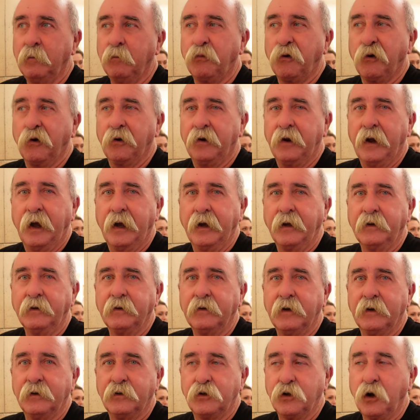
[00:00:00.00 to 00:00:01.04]
per night
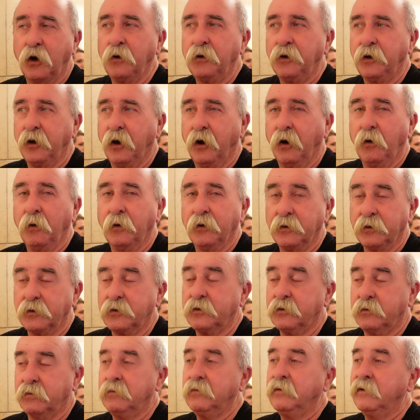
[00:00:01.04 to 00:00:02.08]
in Tokyo
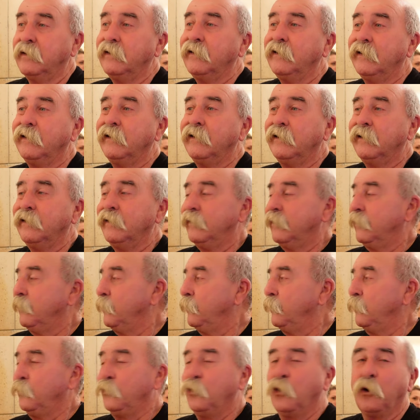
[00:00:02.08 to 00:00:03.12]
is
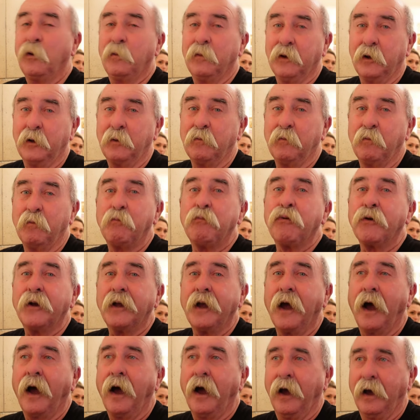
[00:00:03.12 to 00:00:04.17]
normally
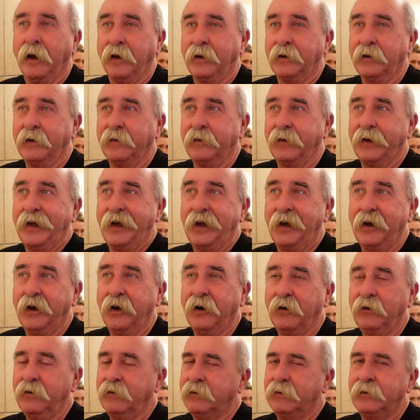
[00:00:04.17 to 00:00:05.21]
pretty high.
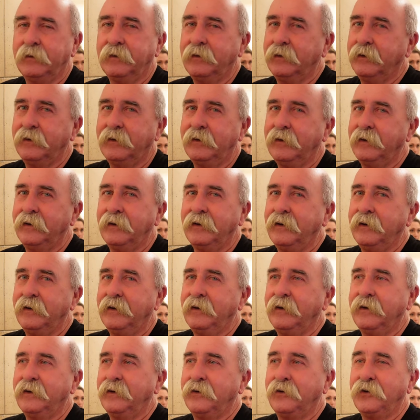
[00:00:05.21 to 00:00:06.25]
Here,
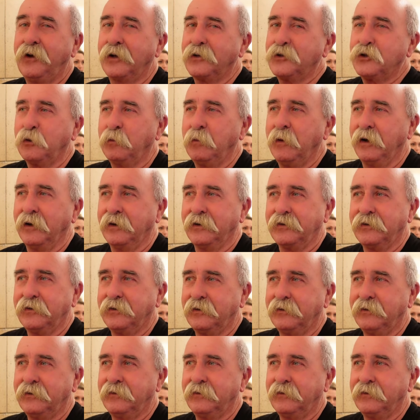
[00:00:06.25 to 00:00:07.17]
not so much.